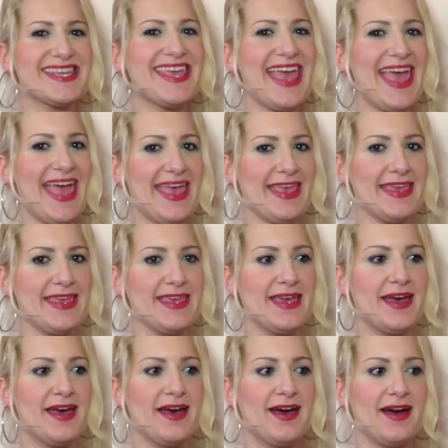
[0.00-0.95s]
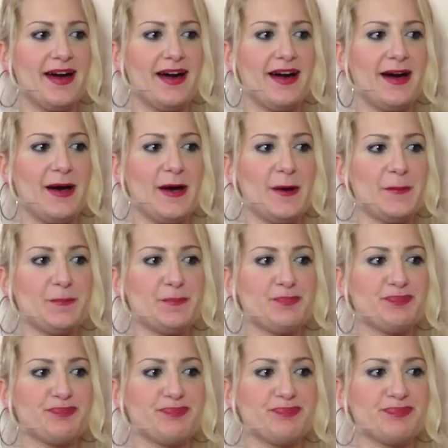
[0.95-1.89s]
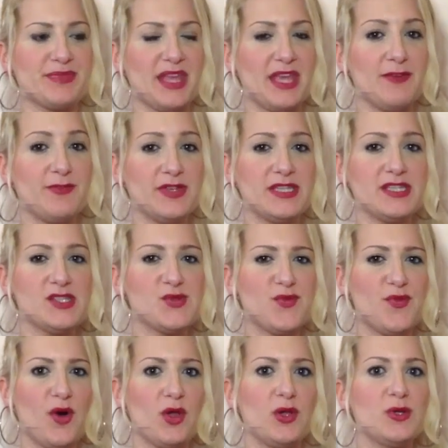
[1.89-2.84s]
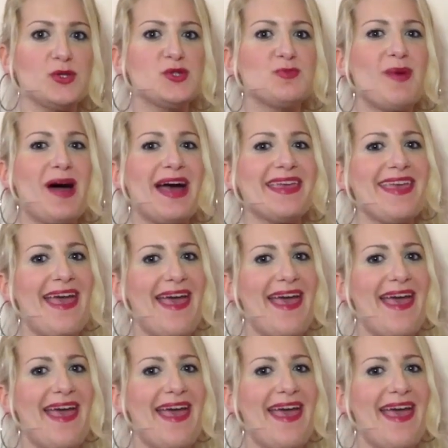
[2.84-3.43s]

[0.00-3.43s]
K, if it is followed by